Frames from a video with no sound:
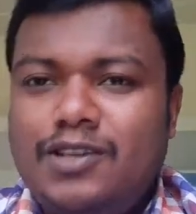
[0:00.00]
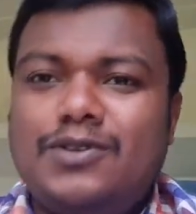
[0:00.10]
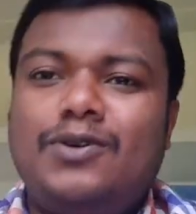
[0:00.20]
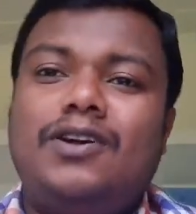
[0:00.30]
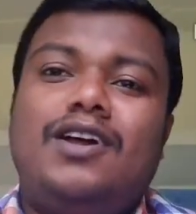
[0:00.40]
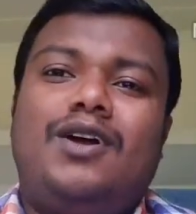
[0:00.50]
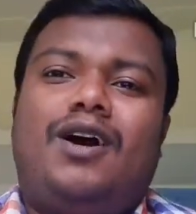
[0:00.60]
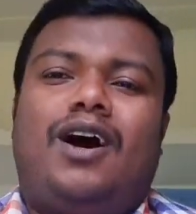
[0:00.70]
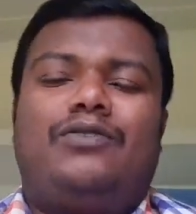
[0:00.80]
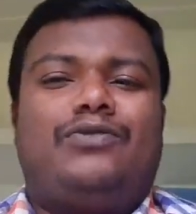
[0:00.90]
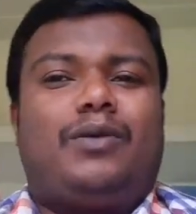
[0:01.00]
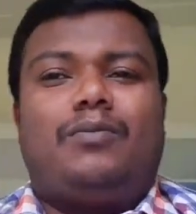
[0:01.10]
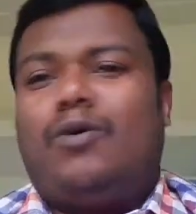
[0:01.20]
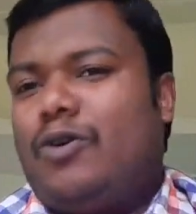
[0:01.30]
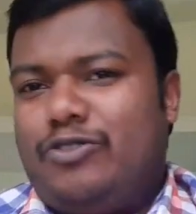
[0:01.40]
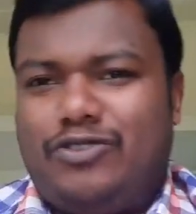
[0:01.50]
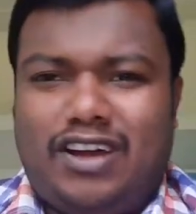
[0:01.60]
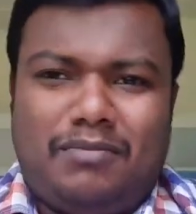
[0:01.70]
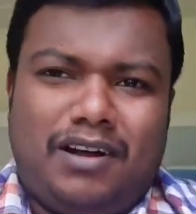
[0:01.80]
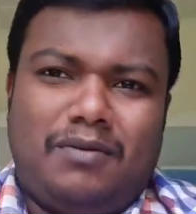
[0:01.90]
So after more
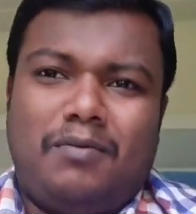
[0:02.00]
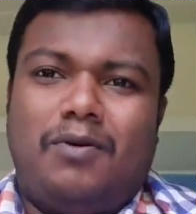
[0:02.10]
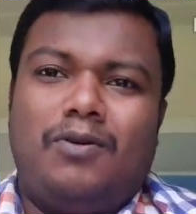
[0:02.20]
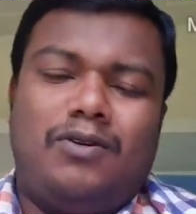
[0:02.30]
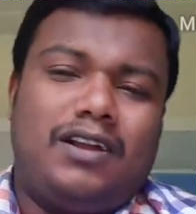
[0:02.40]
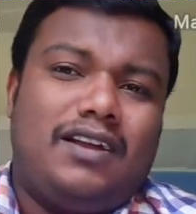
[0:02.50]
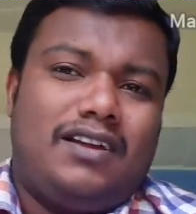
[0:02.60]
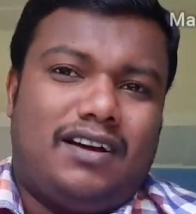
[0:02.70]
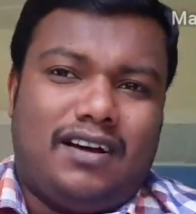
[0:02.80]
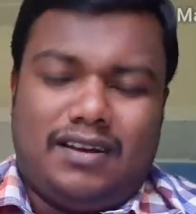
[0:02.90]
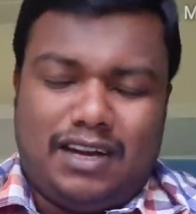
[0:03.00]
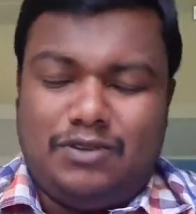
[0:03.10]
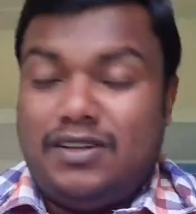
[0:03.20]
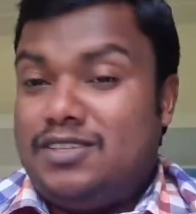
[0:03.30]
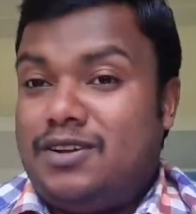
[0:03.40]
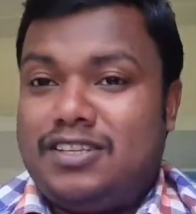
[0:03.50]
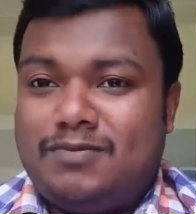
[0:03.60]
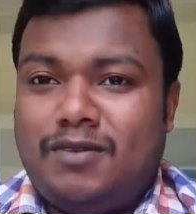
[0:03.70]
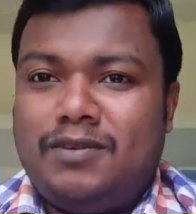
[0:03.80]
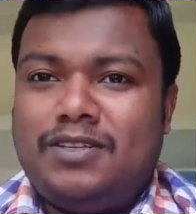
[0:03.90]
drama, more adventurous
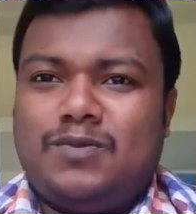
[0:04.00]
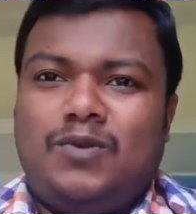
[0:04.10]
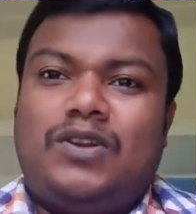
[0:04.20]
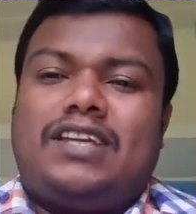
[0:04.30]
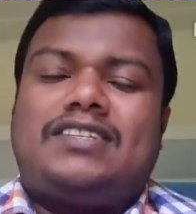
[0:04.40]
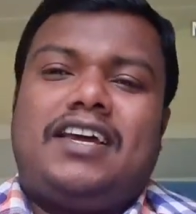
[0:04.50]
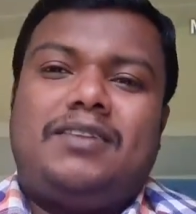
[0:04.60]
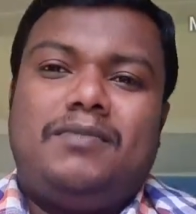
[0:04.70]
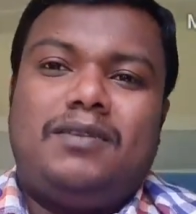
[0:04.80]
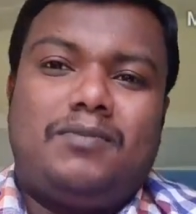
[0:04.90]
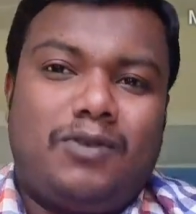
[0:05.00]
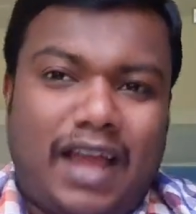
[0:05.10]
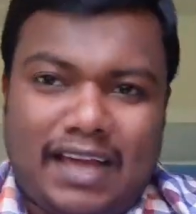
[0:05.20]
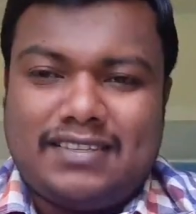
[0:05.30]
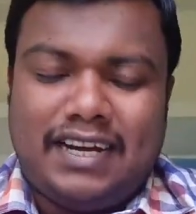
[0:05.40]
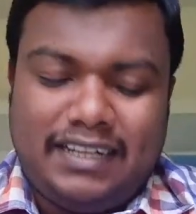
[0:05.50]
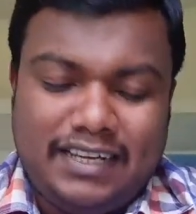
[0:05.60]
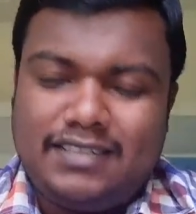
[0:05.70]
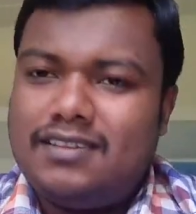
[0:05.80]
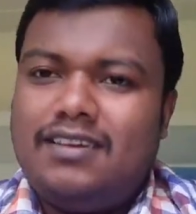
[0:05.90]
moments, more excitement, more
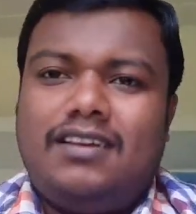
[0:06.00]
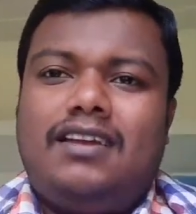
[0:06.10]
anxieties,